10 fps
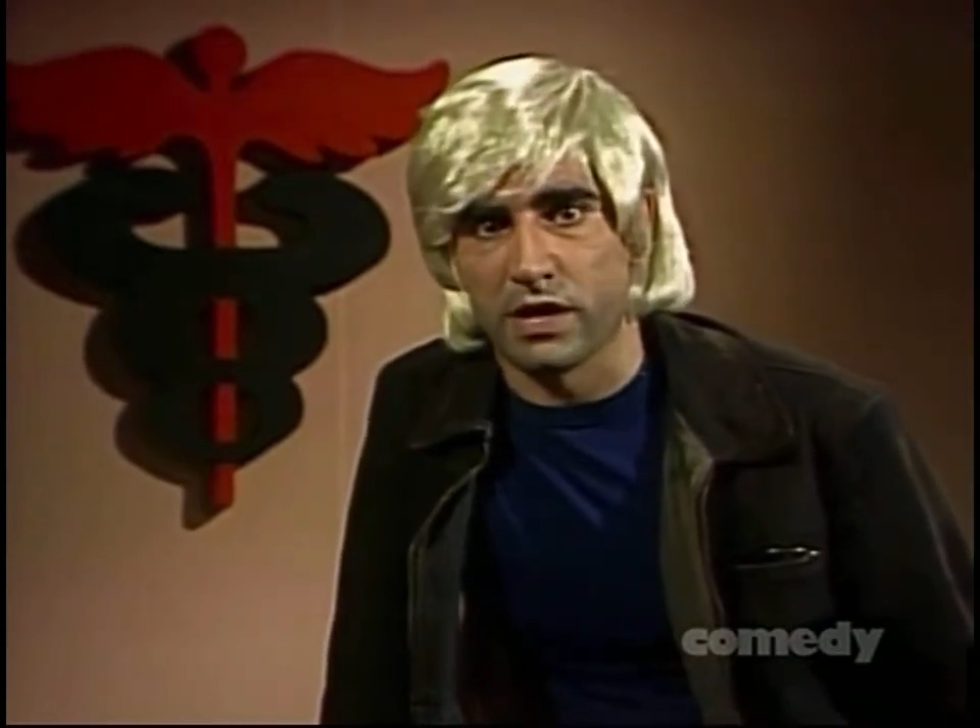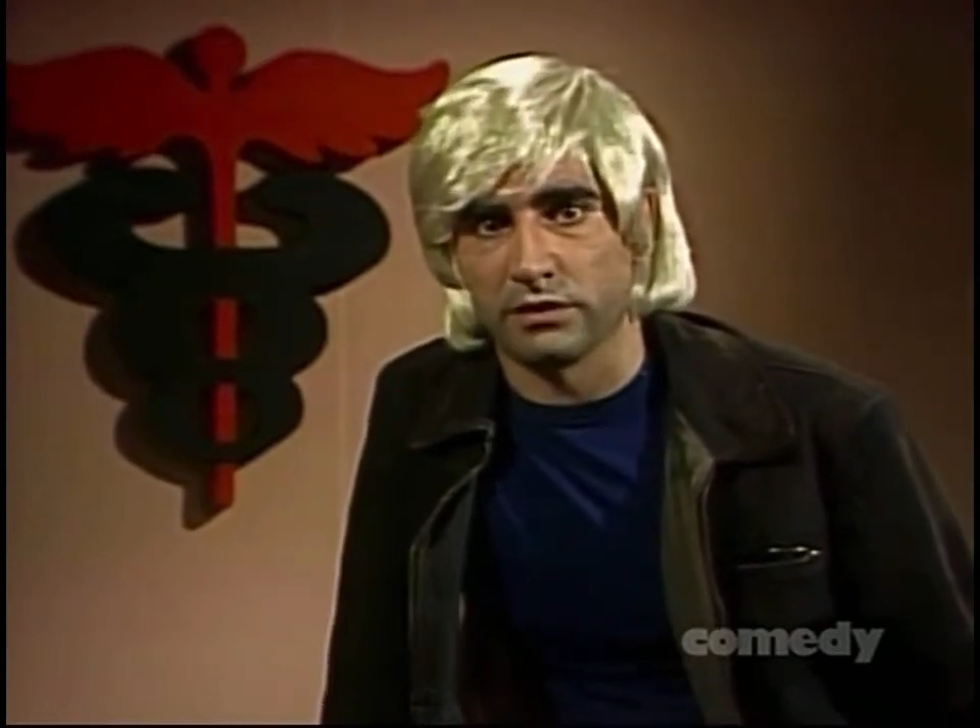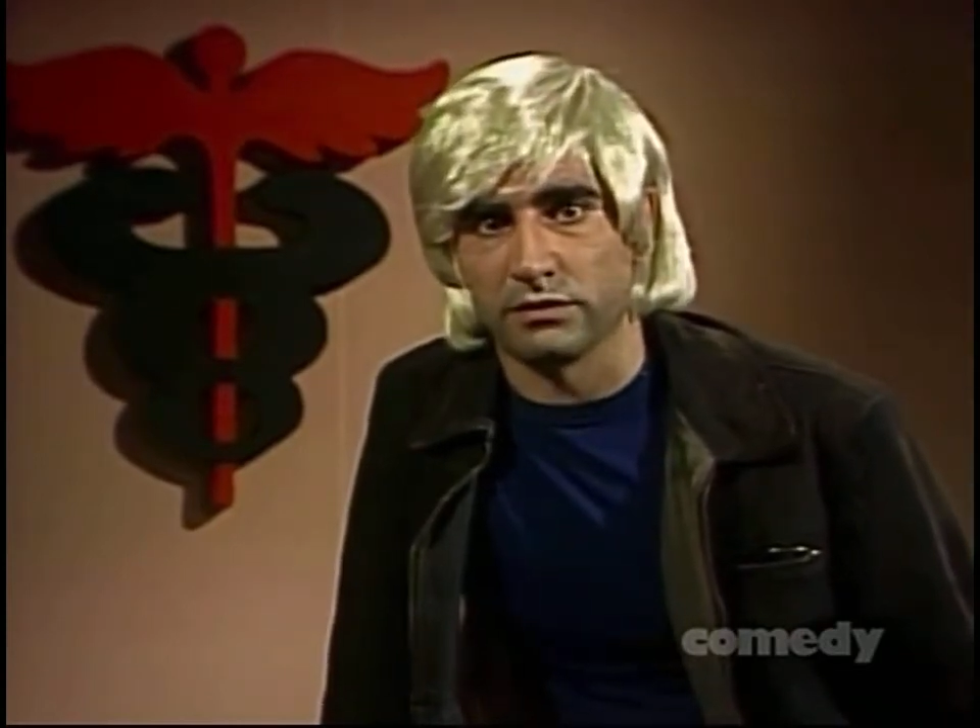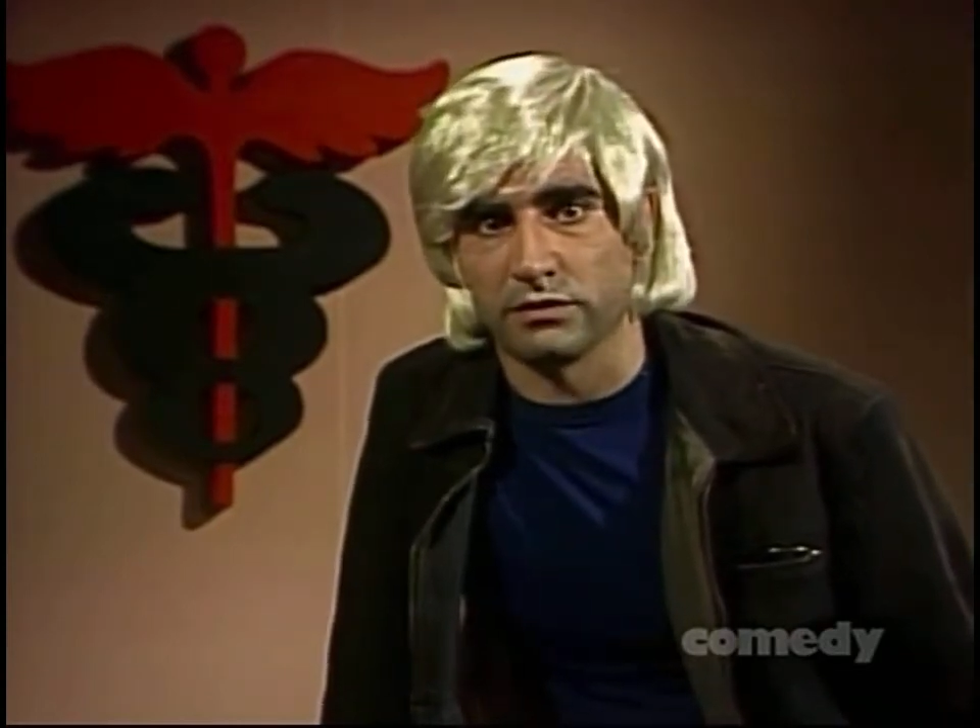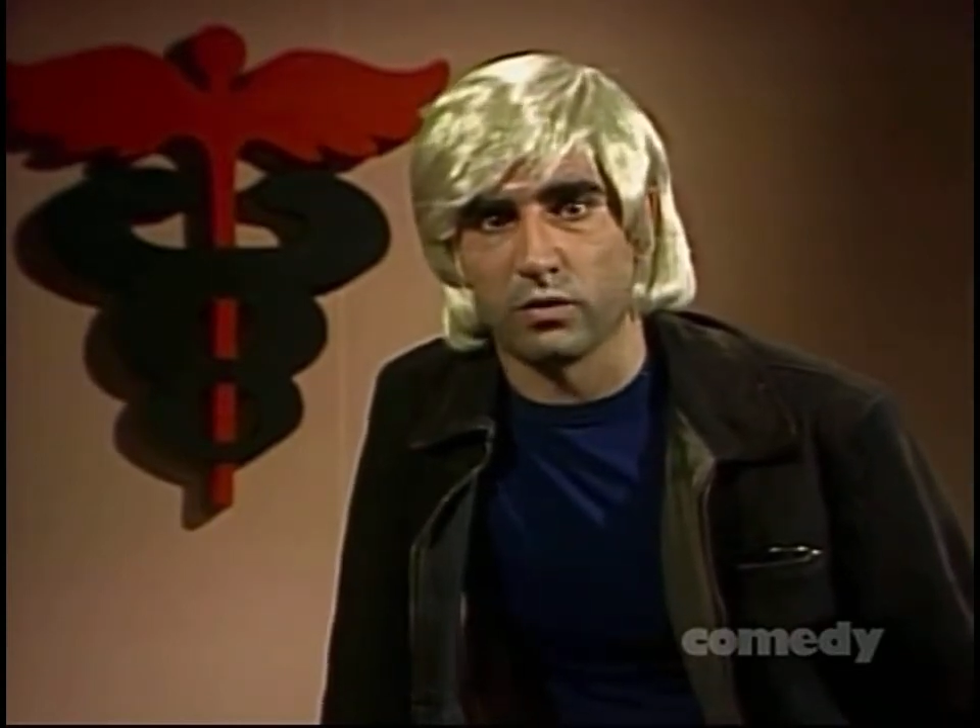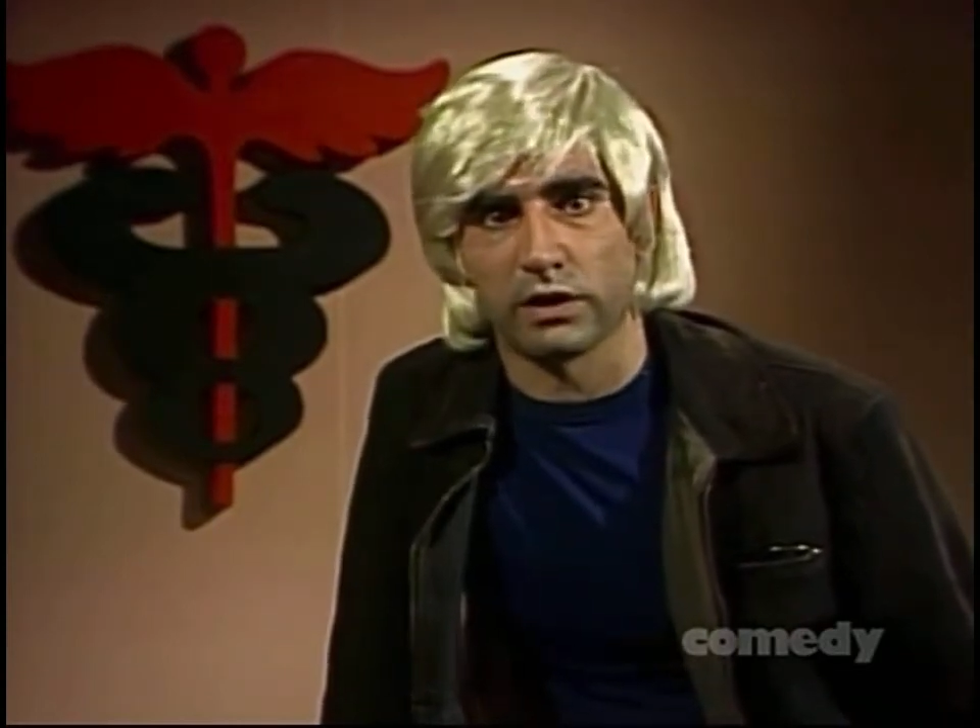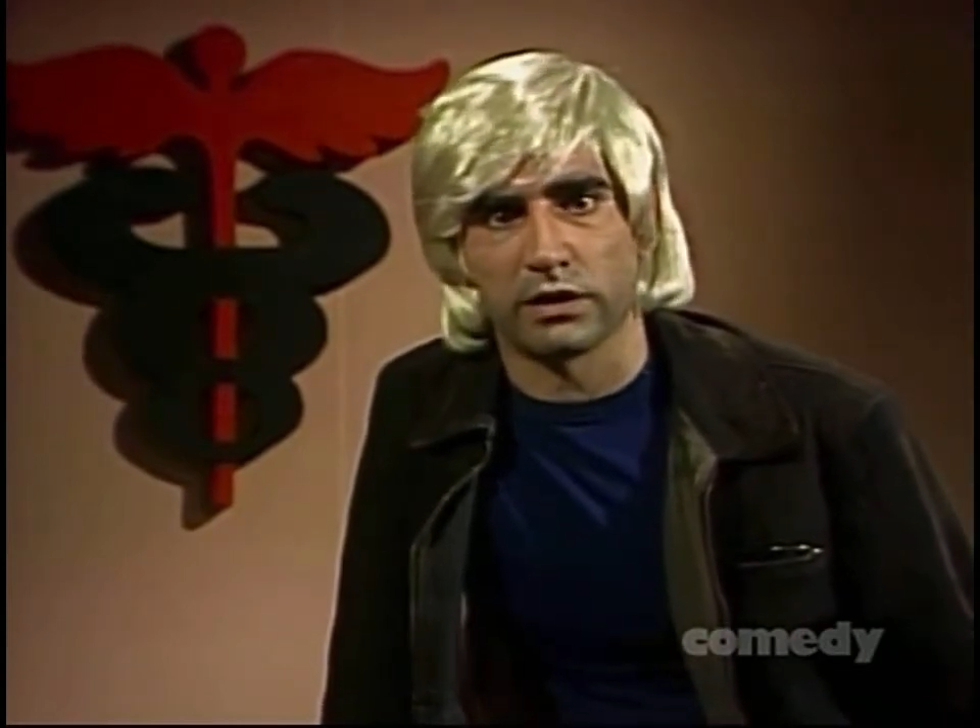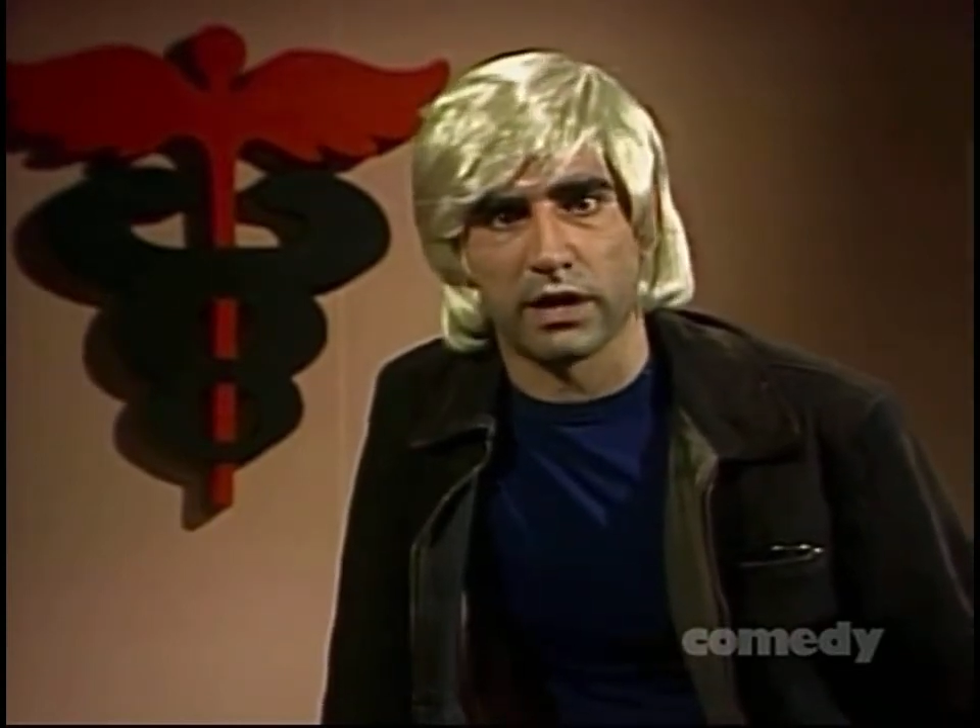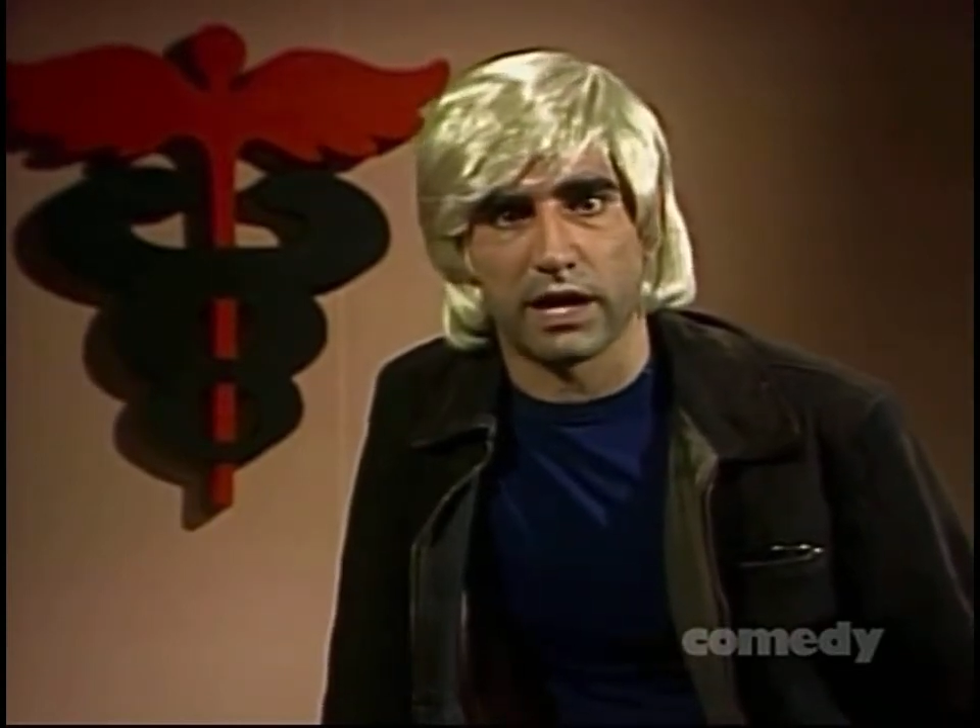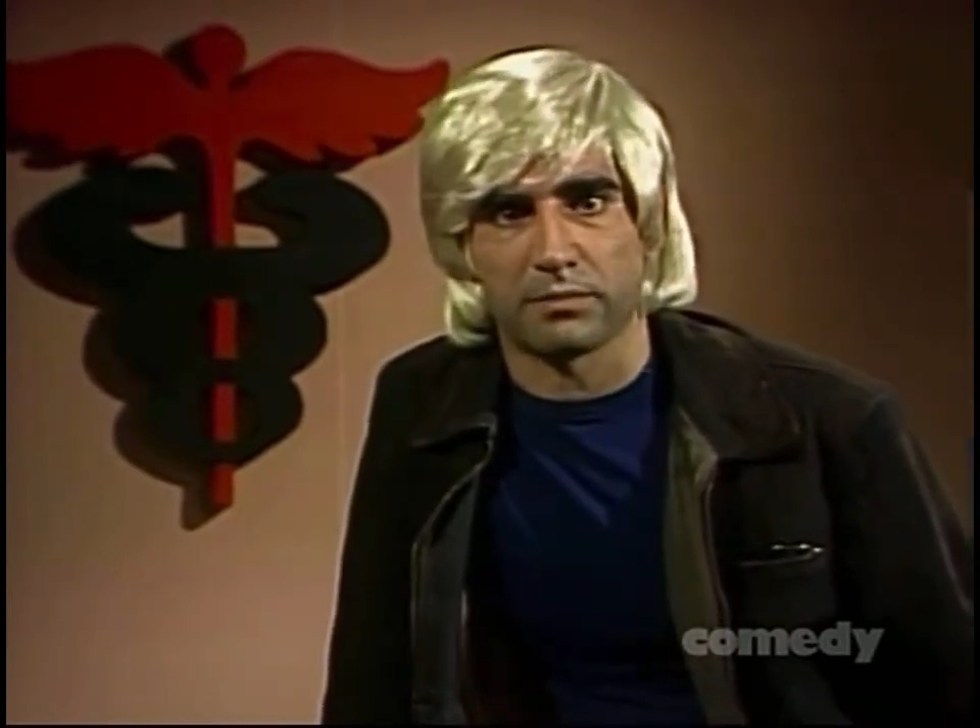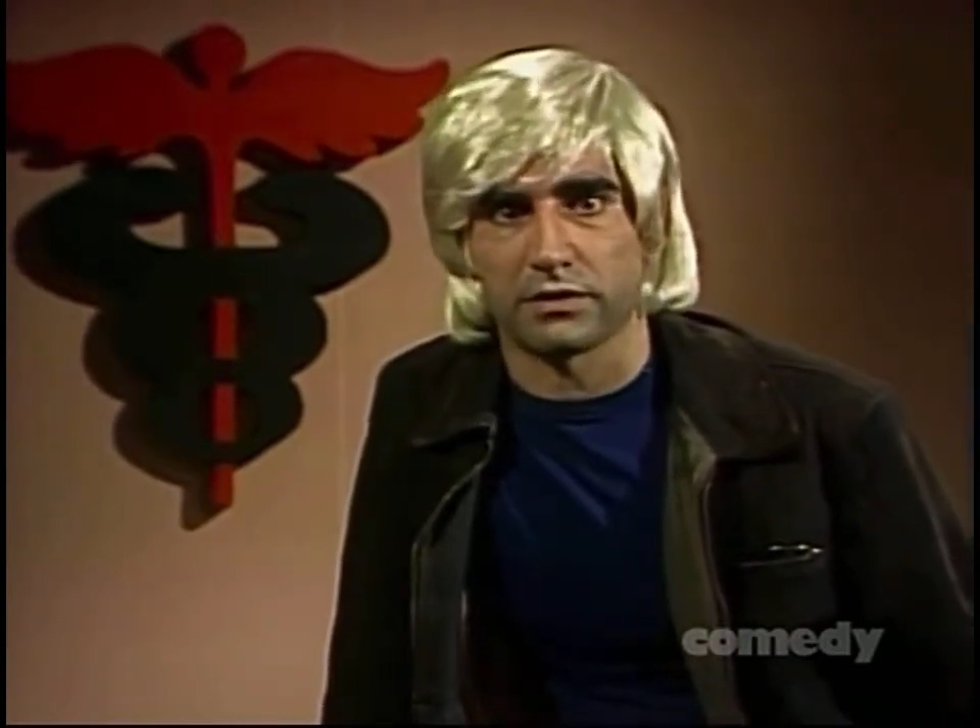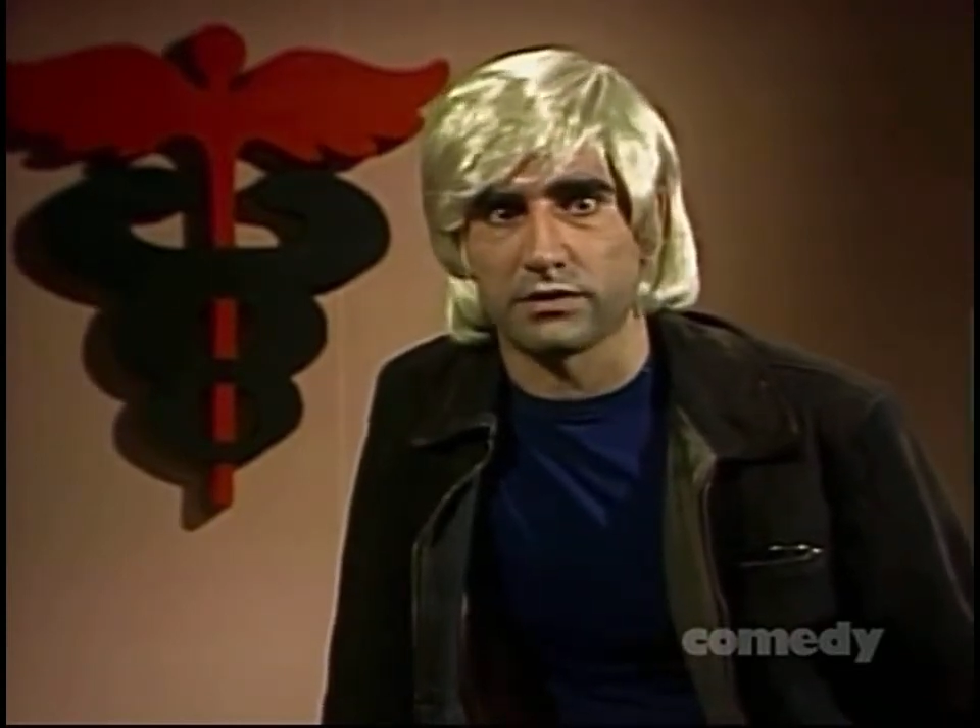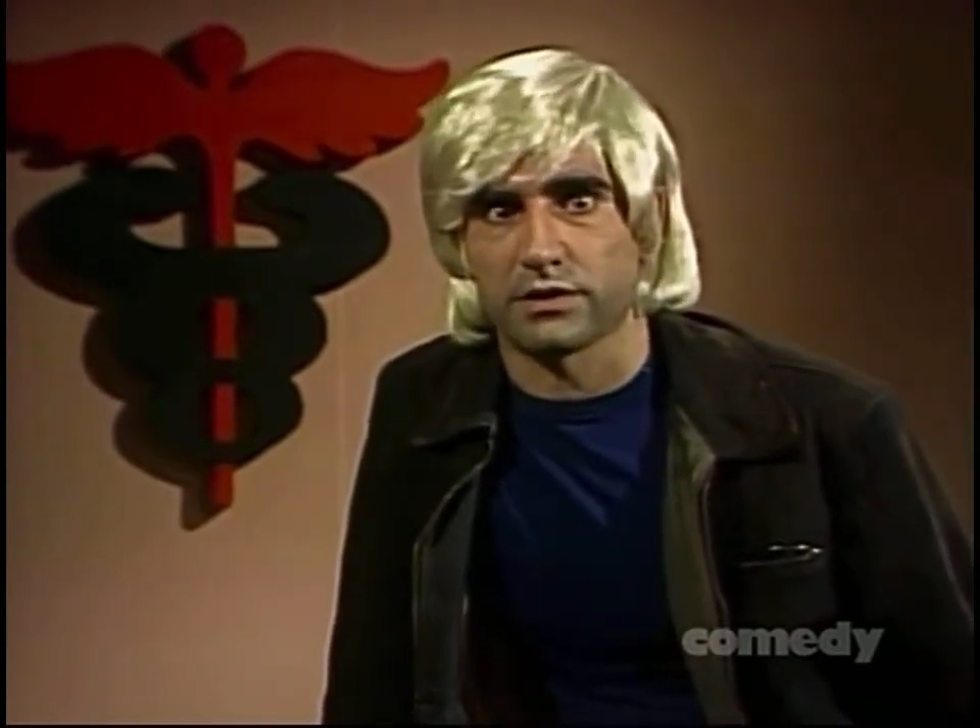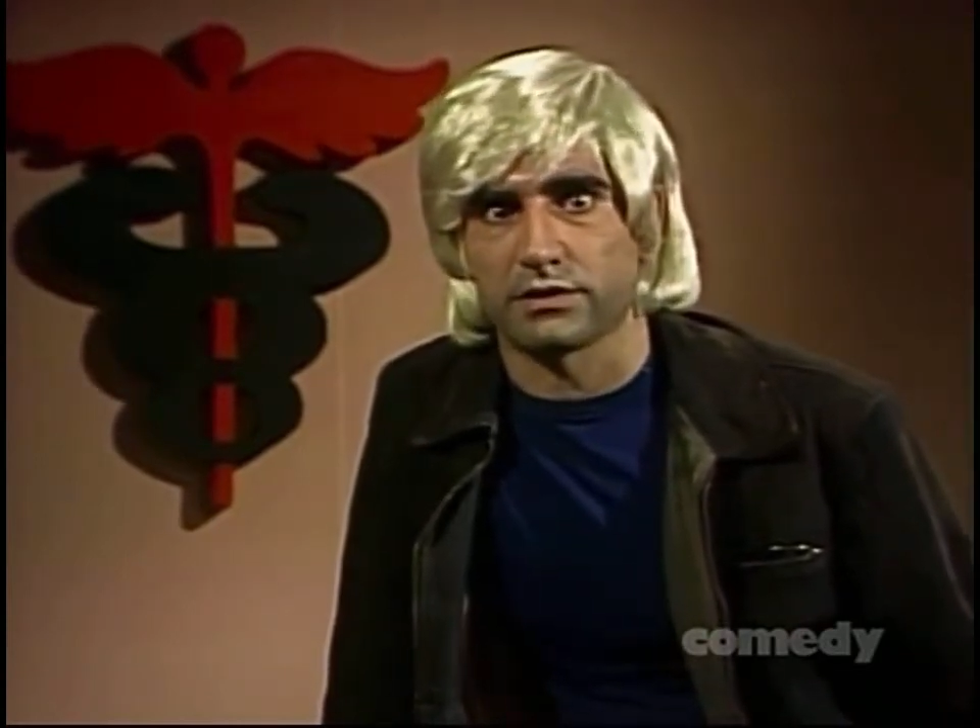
And when it happens,